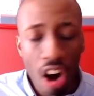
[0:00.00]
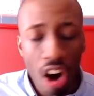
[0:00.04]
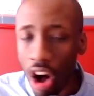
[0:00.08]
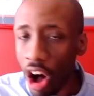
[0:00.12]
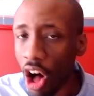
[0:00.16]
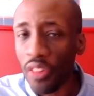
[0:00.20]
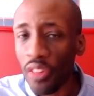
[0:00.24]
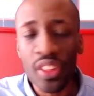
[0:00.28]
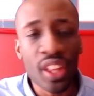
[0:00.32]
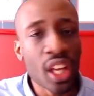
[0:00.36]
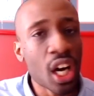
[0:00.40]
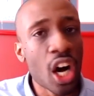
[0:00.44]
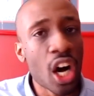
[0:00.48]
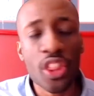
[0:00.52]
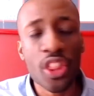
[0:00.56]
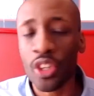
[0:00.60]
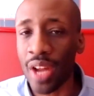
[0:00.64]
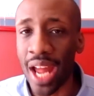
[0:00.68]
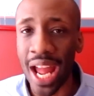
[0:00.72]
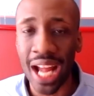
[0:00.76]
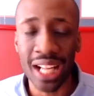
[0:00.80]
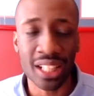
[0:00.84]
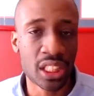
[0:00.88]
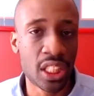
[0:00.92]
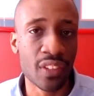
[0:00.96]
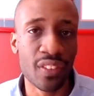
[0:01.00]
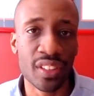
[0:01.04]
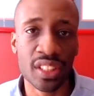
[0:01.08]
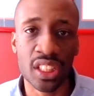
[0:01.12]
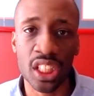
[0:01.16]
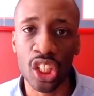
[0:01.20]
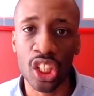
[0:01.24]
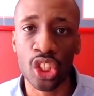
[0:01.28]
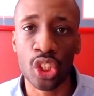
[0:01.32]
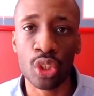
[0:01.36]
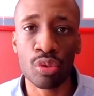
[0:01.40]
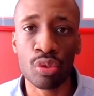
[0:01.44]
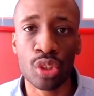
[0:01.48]
all the other
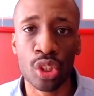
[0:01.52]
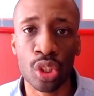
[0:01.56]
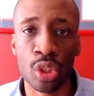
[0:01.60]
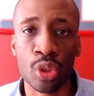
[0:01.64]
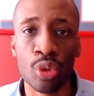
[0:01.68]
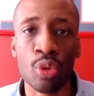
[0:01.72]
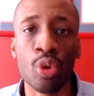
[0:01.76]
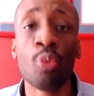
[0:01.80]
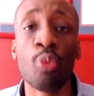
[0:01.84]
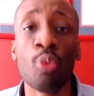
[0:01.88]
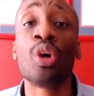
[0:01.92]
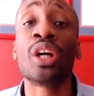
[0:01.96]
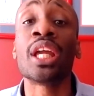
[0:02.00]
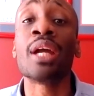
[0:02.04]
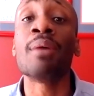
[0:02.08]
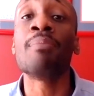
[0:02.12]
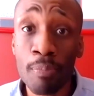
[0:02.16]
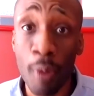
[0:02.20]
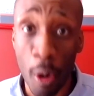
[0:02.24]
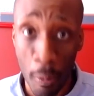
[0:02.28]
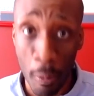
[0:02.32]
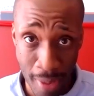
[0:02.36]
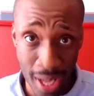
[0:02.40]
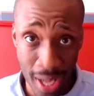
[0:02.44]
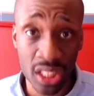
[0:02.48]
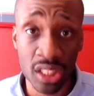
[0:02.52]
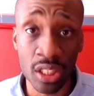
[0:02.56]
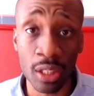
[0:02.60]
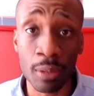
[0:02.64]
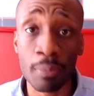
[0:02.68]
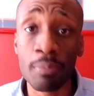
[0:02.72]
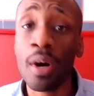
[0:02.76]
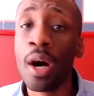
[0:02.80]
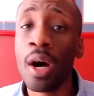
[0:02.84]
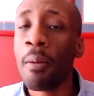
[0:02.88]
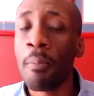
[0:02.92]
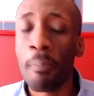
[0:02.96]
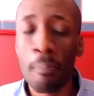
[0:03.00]
activities you do will get
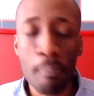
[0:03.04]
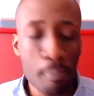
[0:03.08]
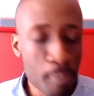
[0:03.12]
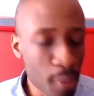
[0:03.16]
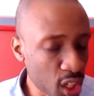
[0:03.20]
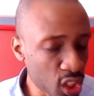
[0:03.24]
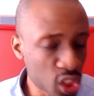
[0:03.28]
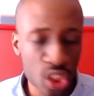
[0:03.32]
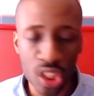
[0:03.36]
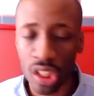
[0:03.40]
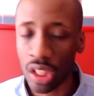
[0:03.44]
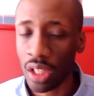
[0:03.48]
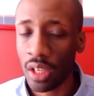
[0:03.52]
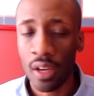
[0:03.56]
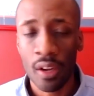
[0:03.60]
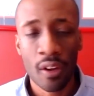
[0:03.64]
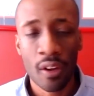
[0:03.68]
momentum much